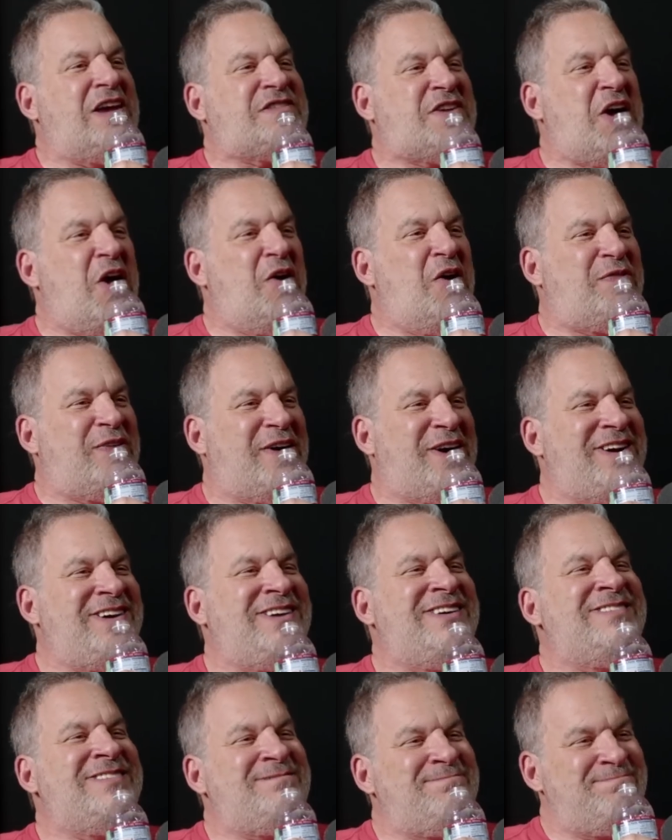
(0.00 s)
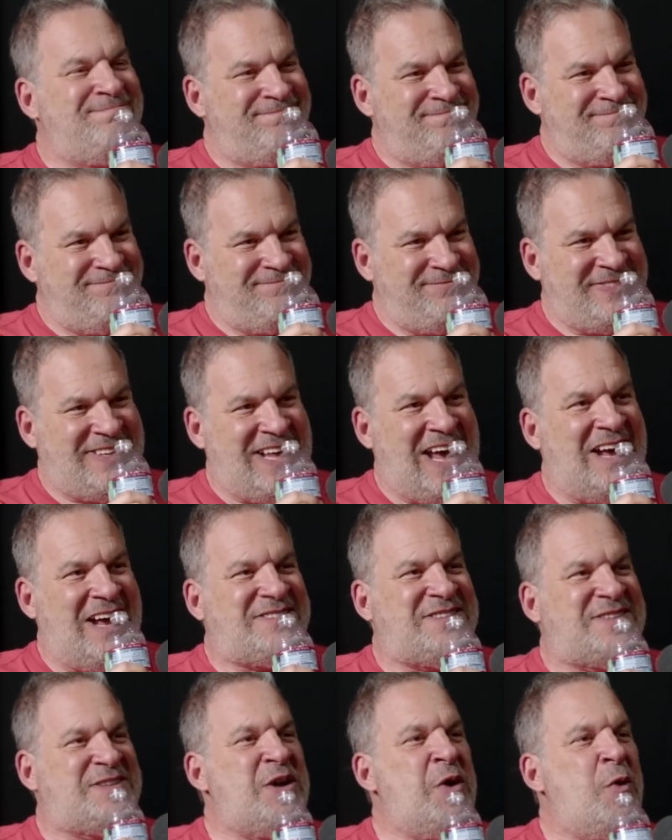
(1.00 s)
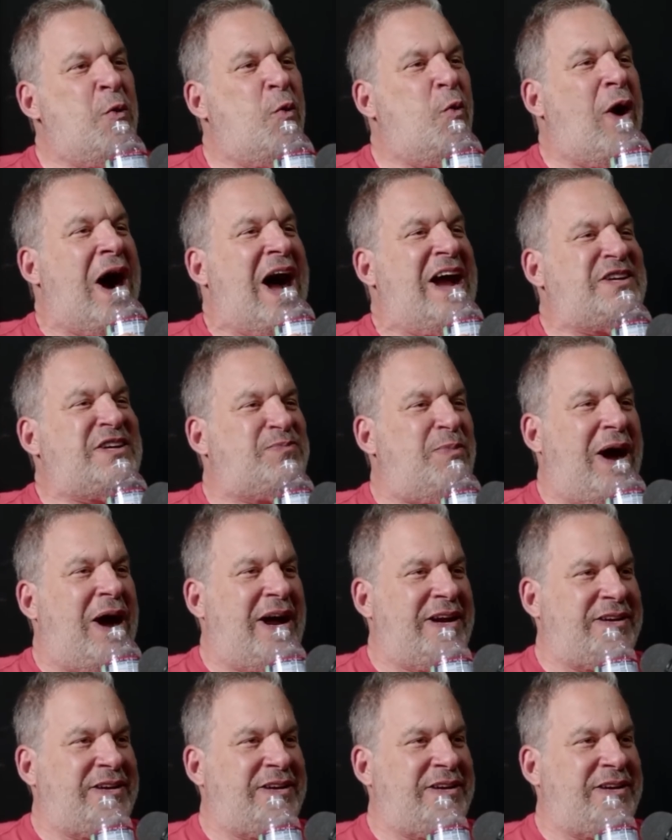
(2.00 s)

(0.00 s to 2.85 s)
over, that's right. Wise mind.